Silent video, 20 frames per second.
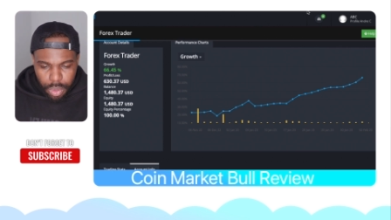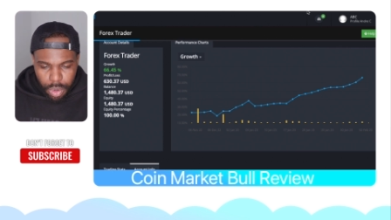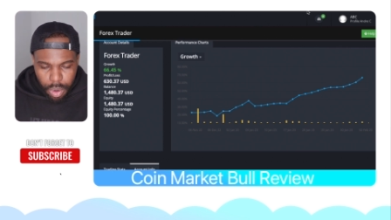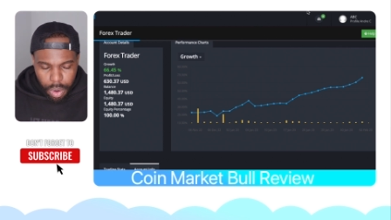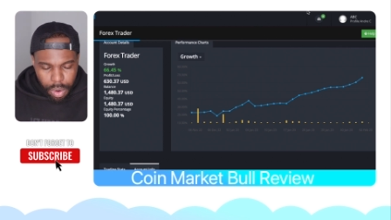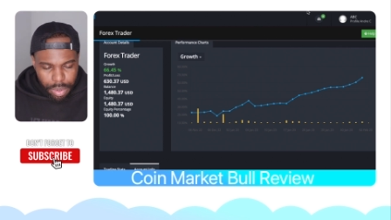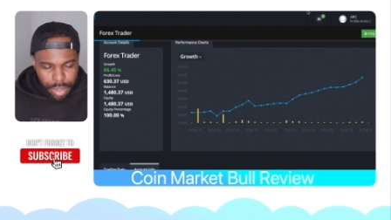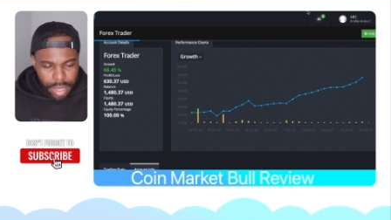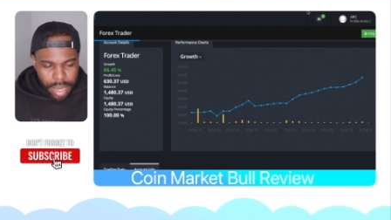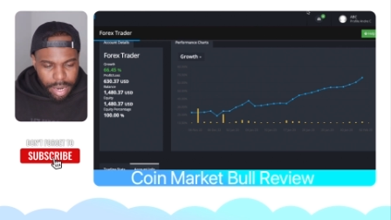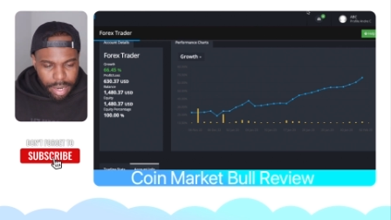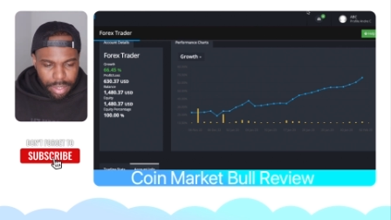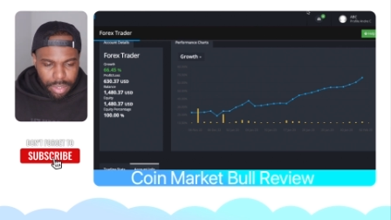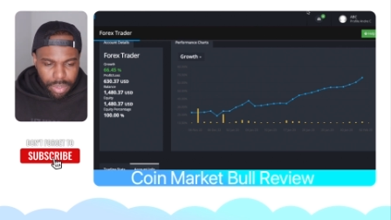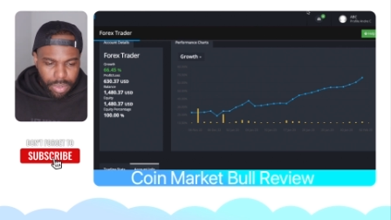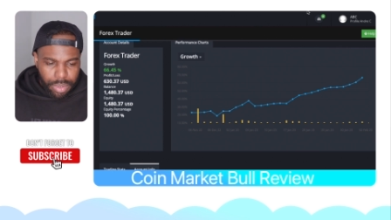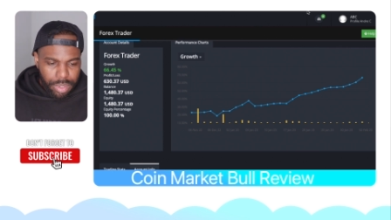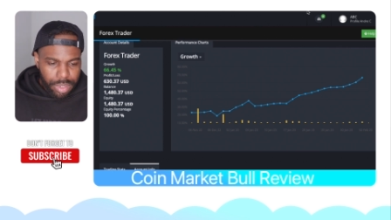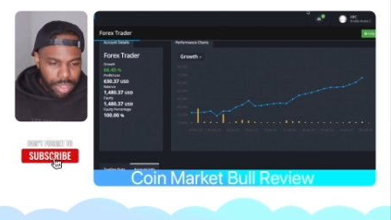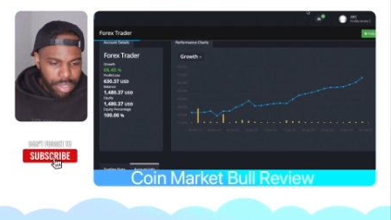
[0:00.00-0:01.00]
All you got to
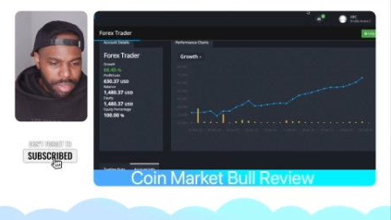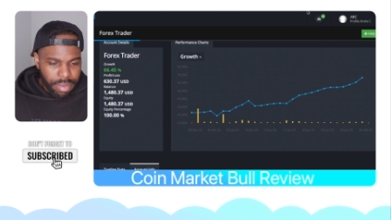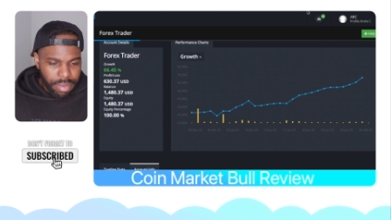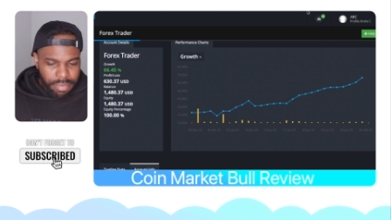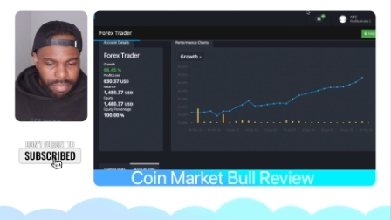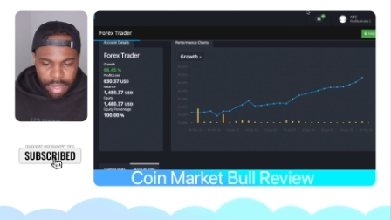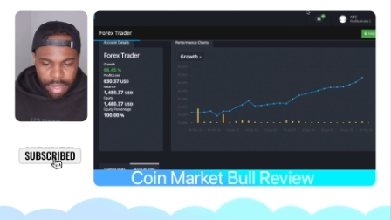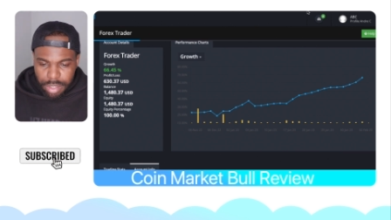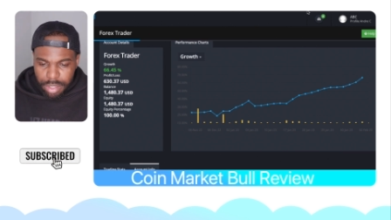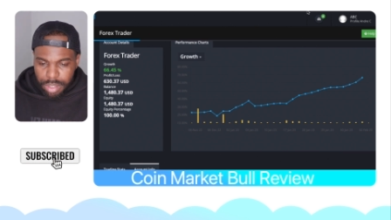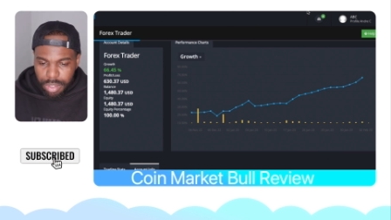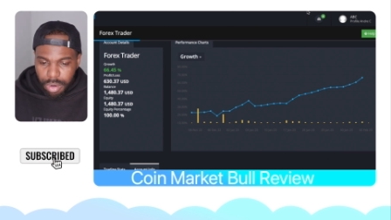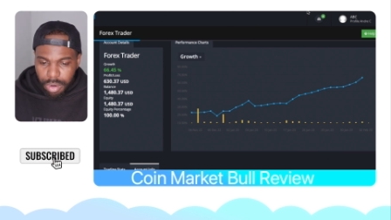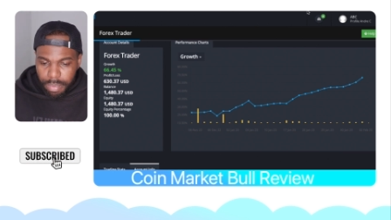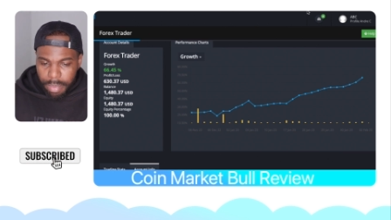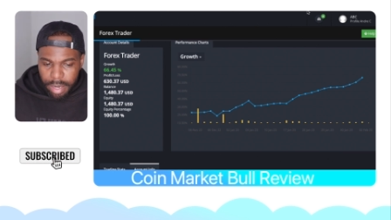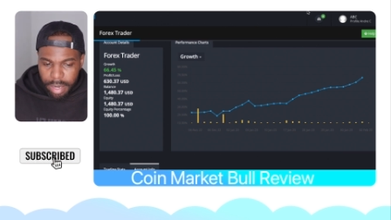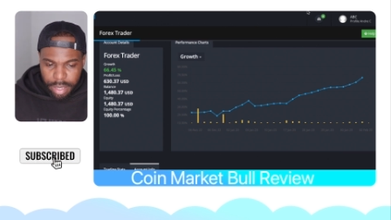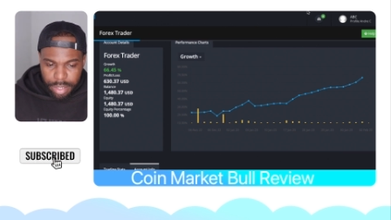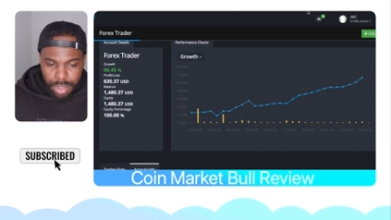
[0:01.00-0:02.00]
do is just invest your
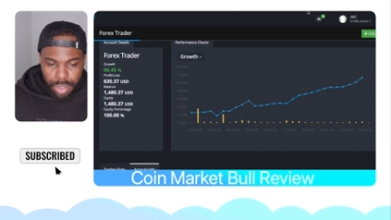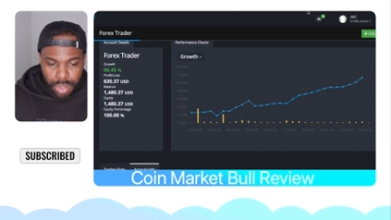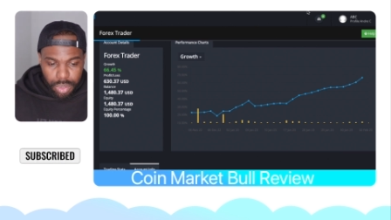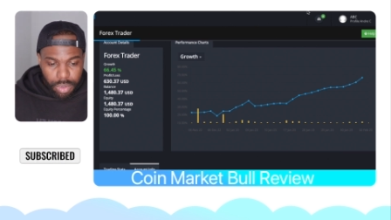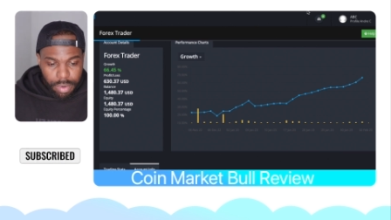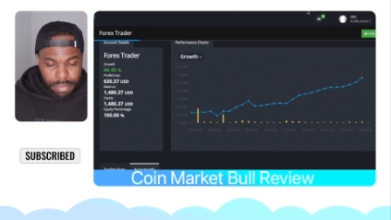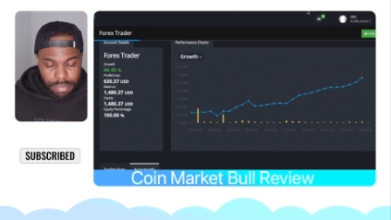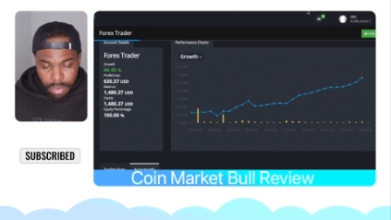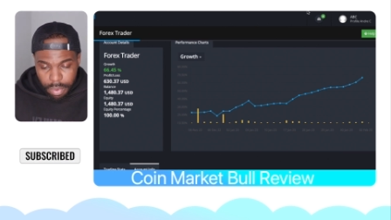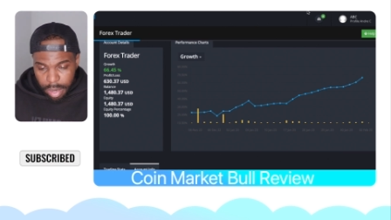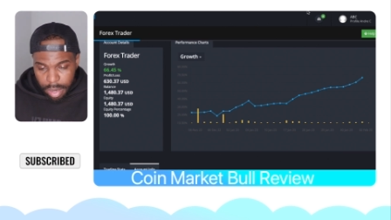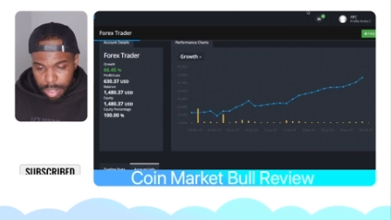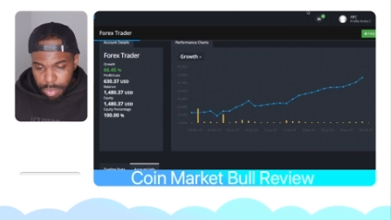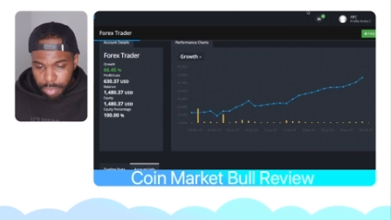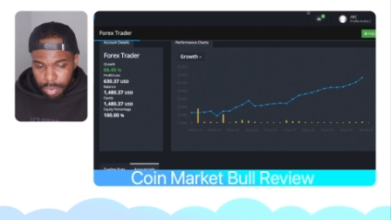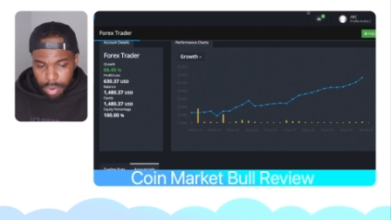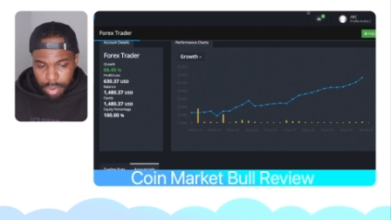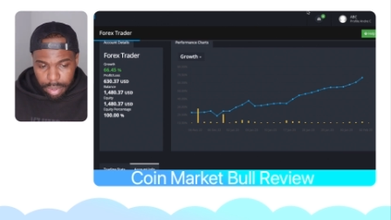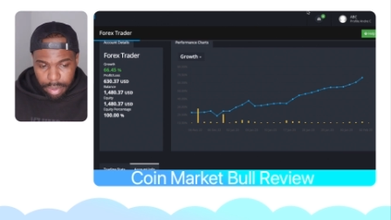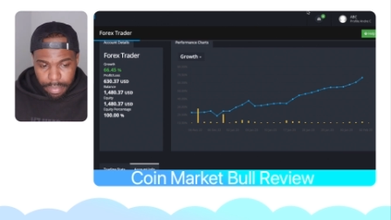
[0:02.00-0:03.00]
money into a forex
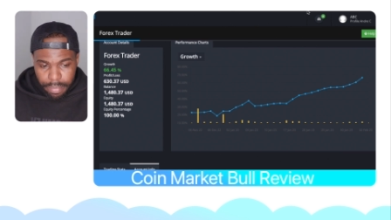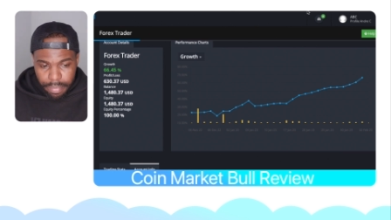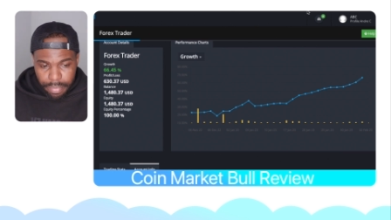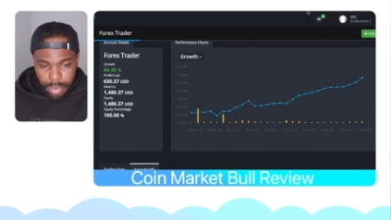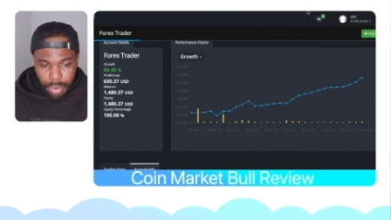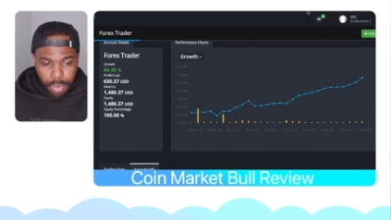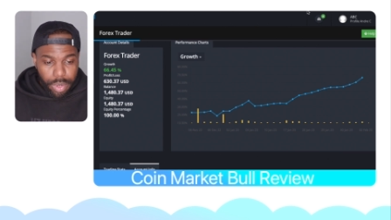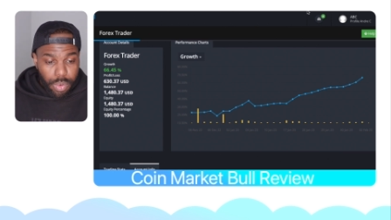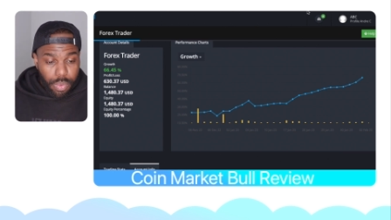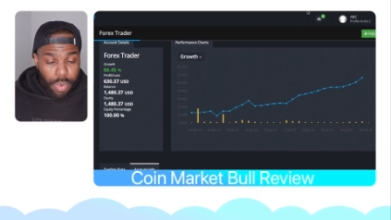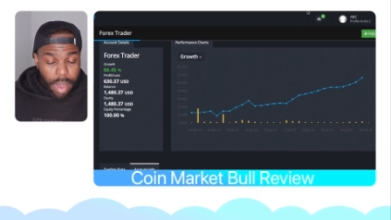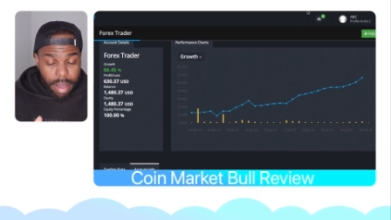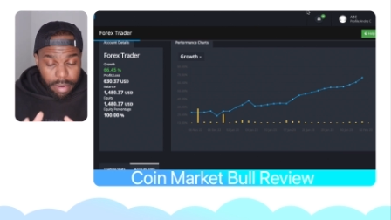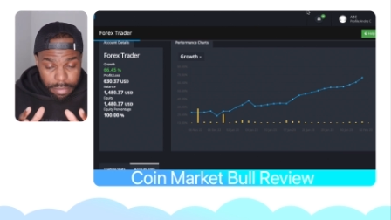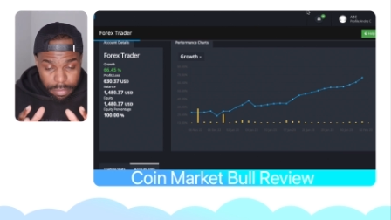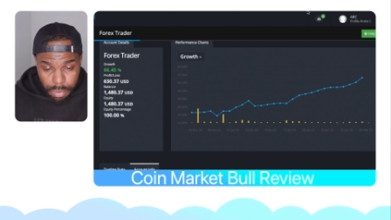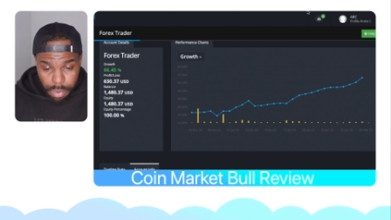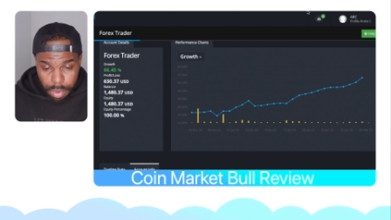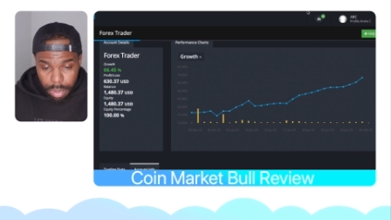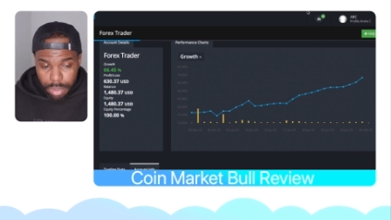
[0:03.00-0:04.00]
broker where you have
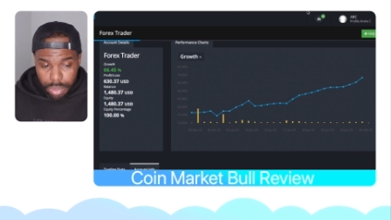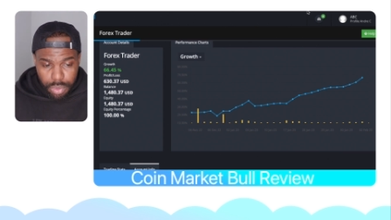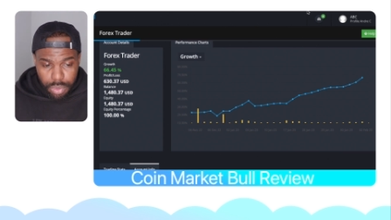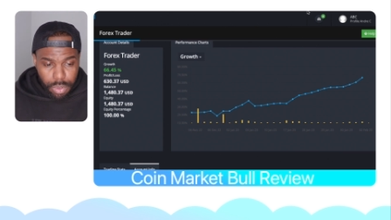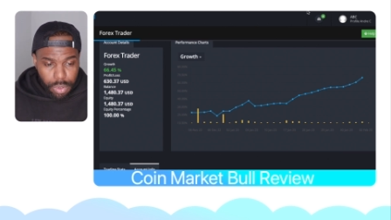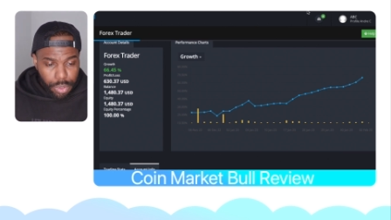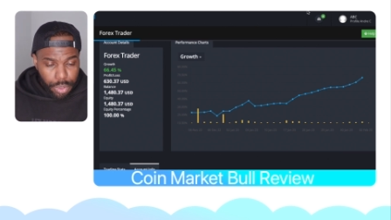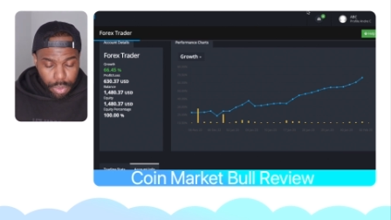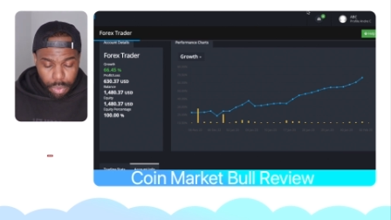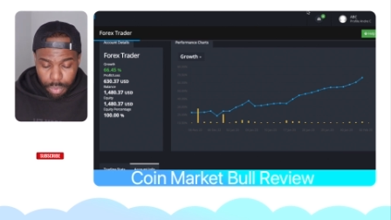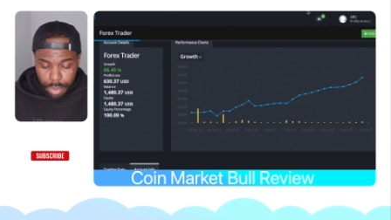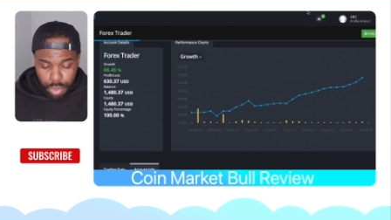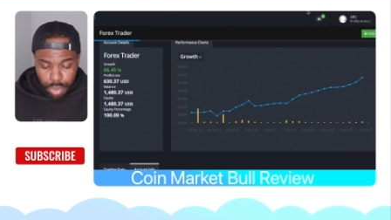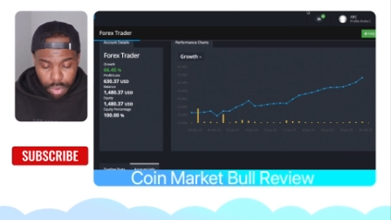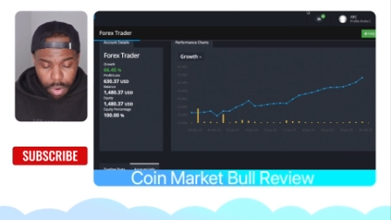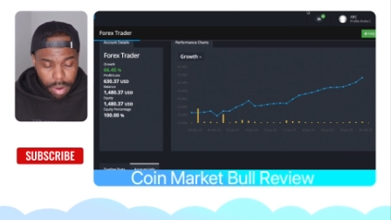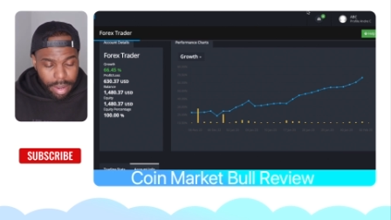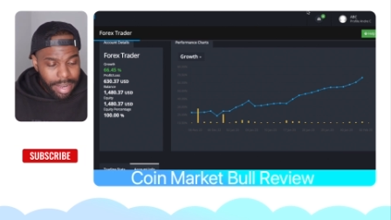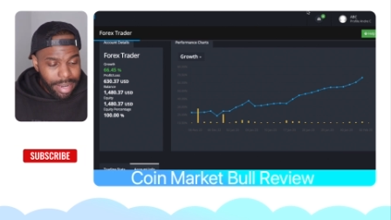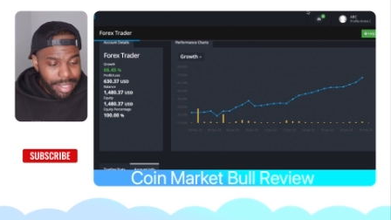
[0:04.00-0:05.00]
full control. You can
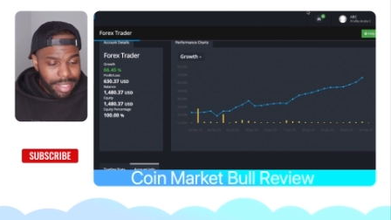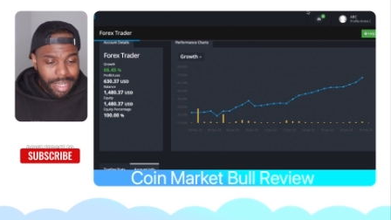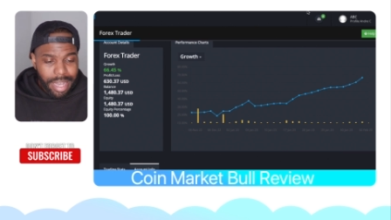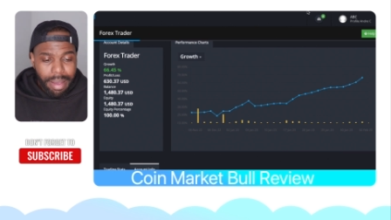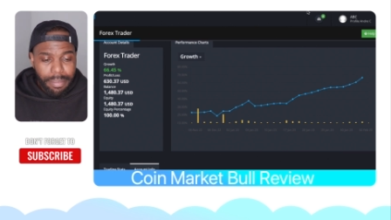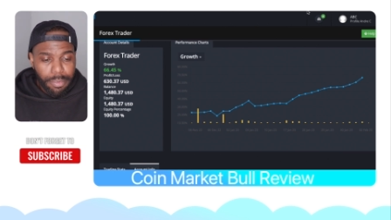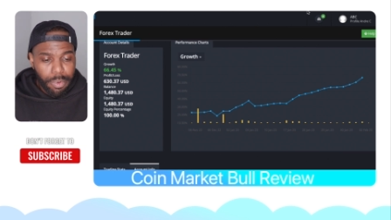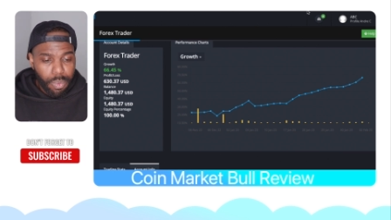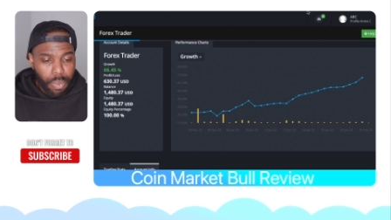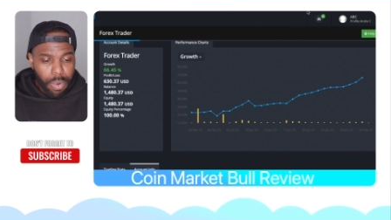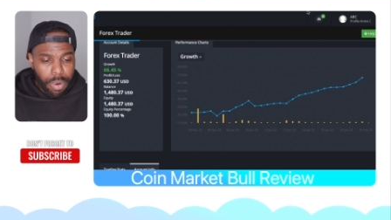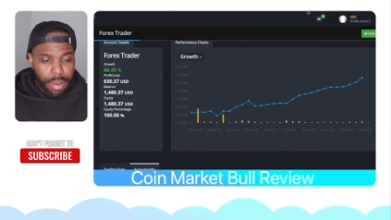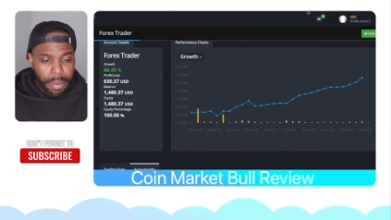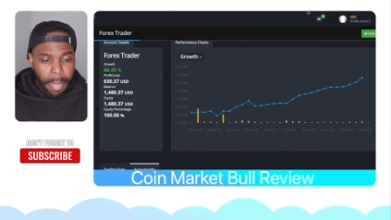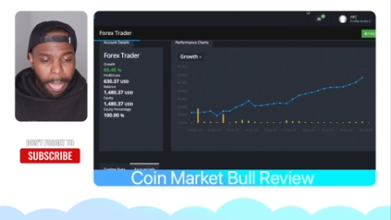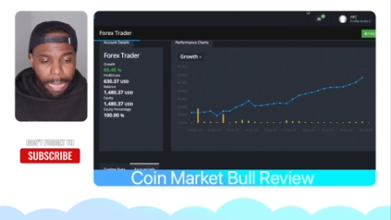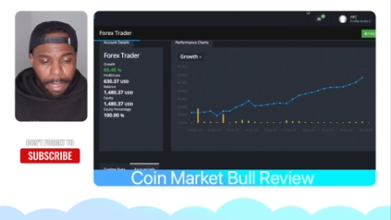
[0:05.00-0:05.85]
withdraw anytime you want.